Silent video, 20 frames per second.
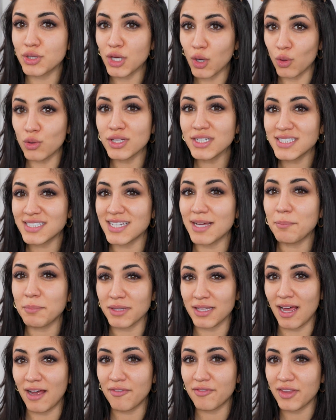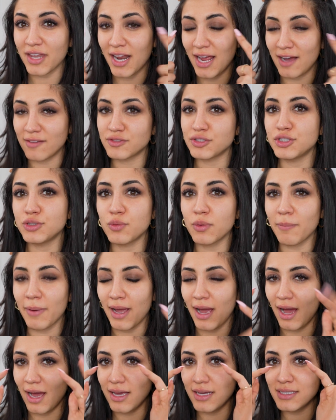the only step left that I have to do with
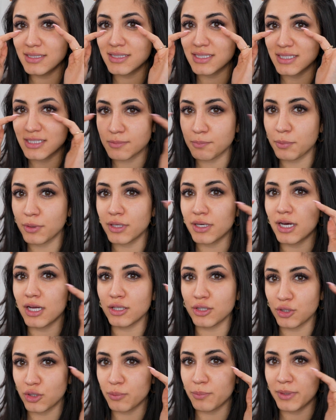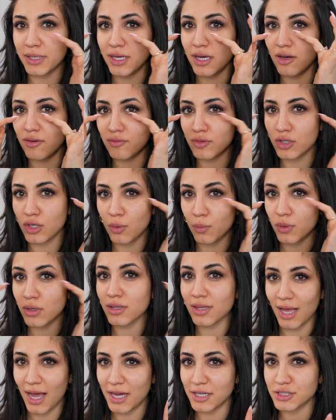my eyes is put a little bit of lower
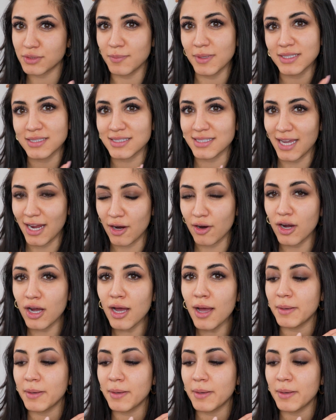lash mascara,